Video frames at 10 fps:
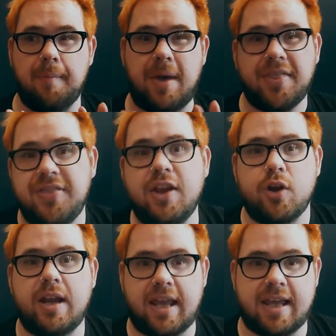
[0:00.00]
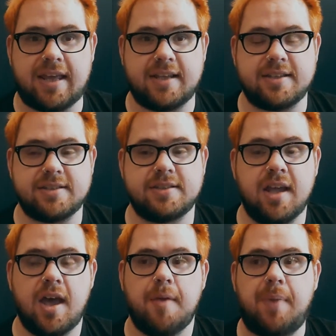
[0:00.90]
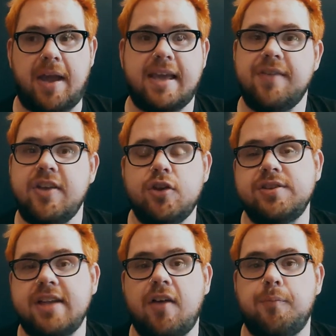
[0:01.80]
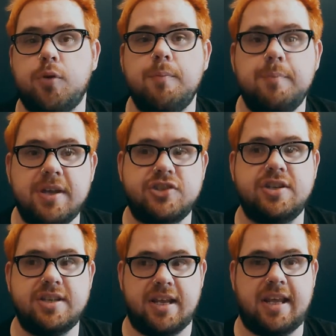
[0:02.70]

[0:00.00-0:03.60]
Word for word: my theory is by giving yourself permission to